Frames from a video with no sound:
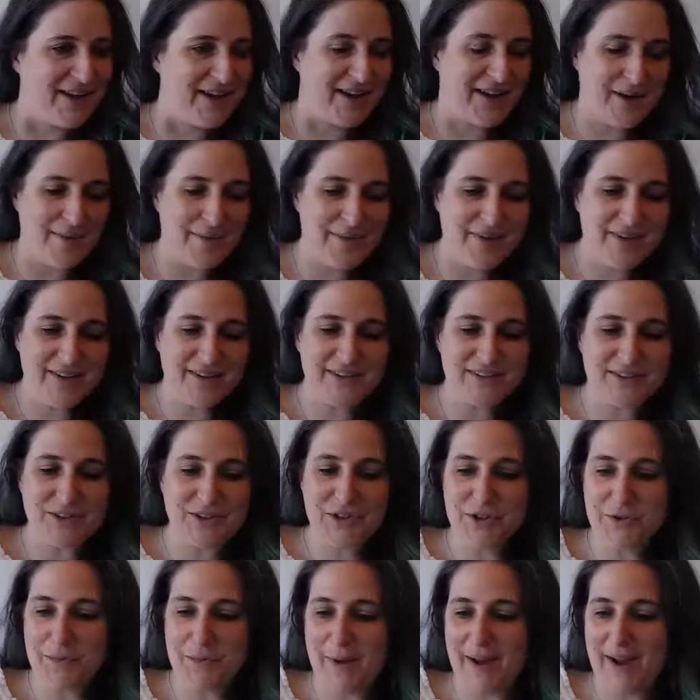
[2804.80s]
Come to the
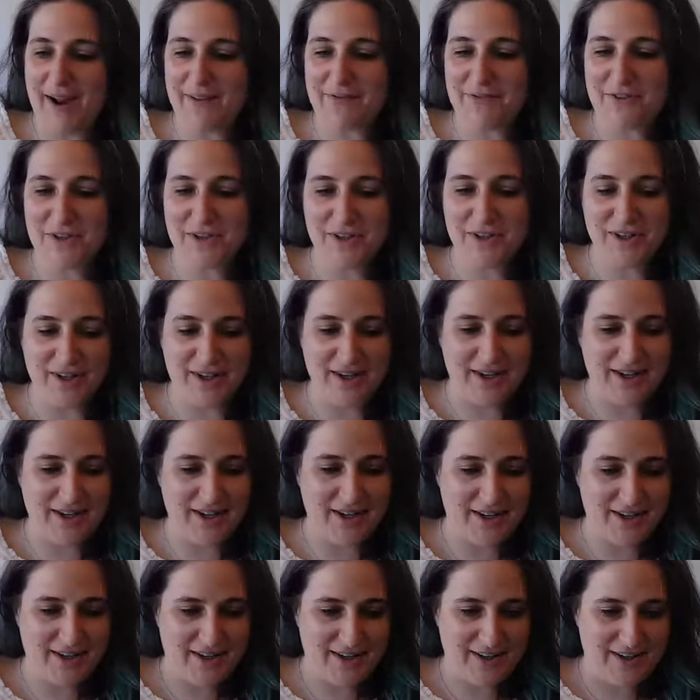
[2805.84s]
Zoom
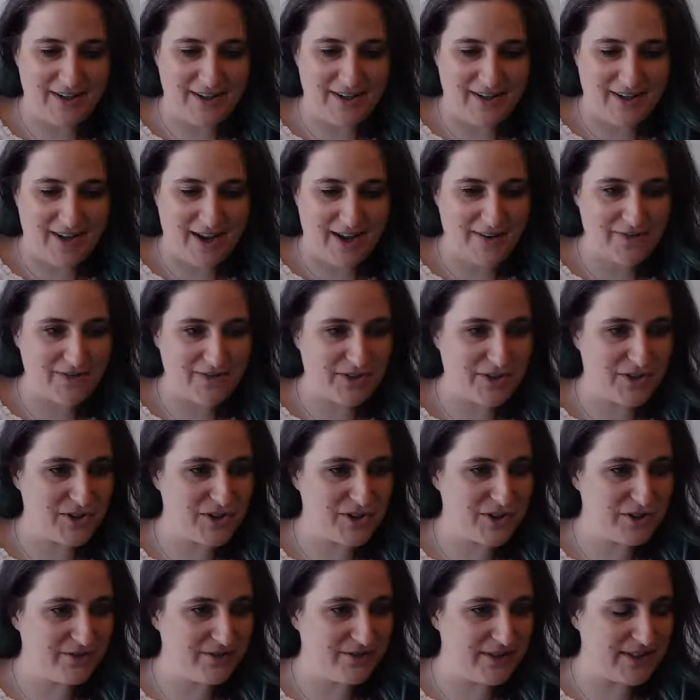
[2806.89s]
after
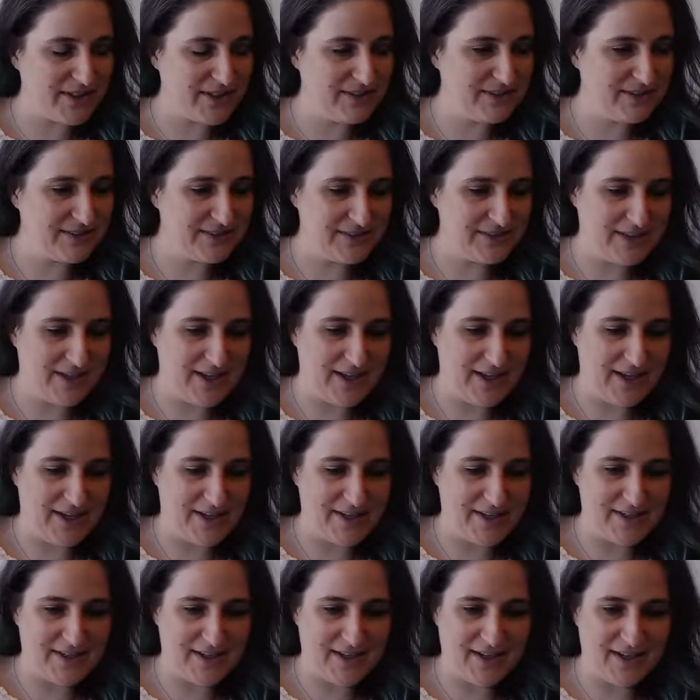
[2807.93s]
service,
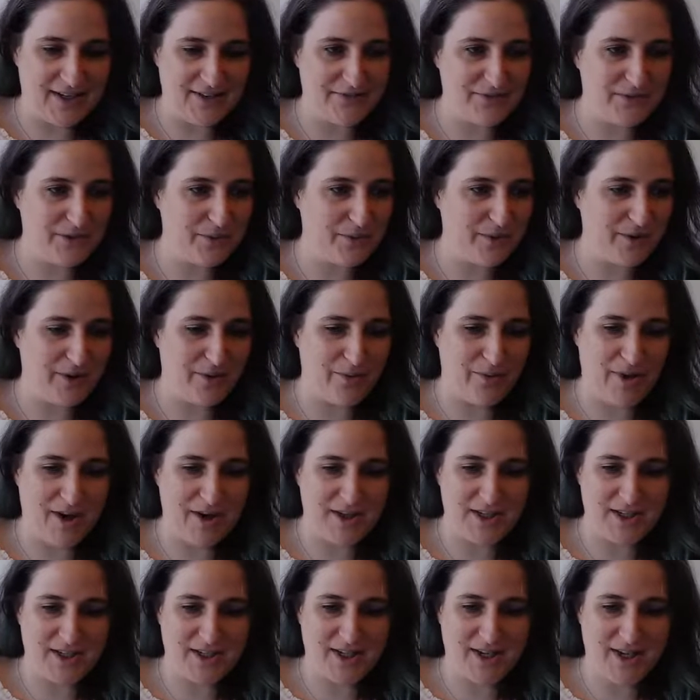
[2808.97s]
and if you want to
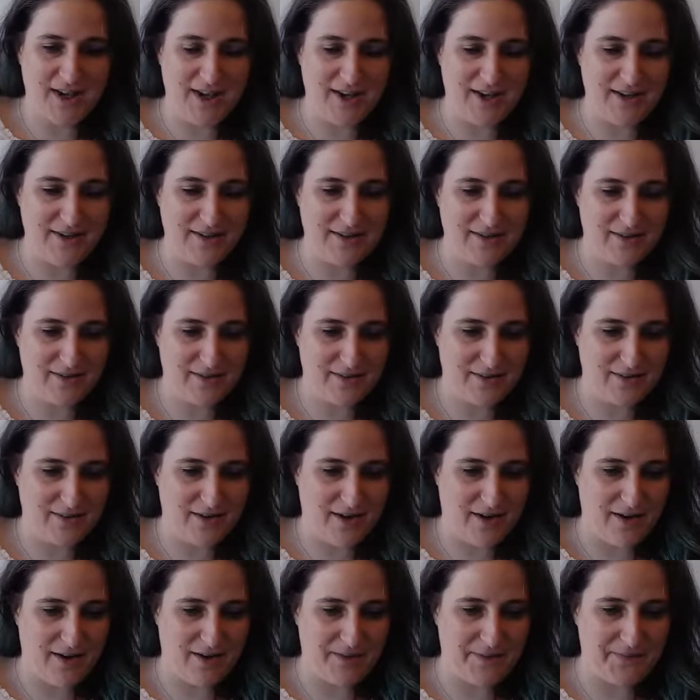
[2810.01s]
watch it again,
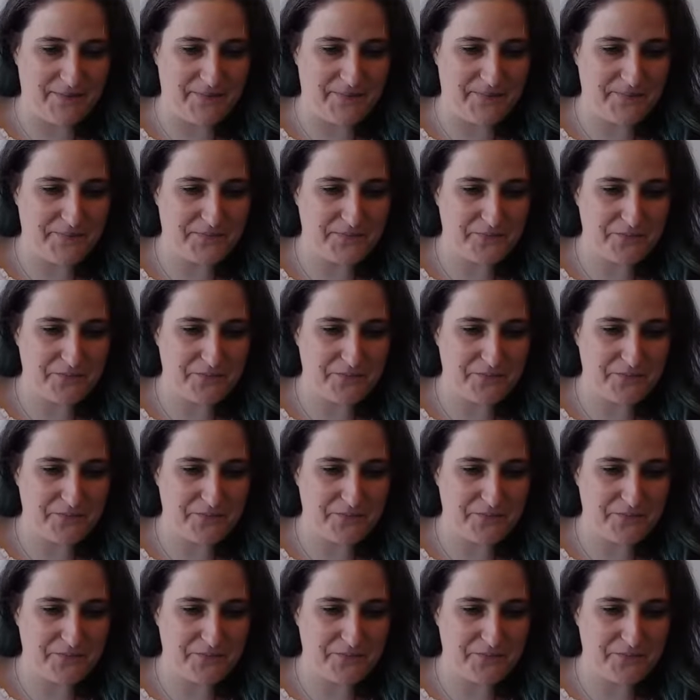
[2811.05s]
I'll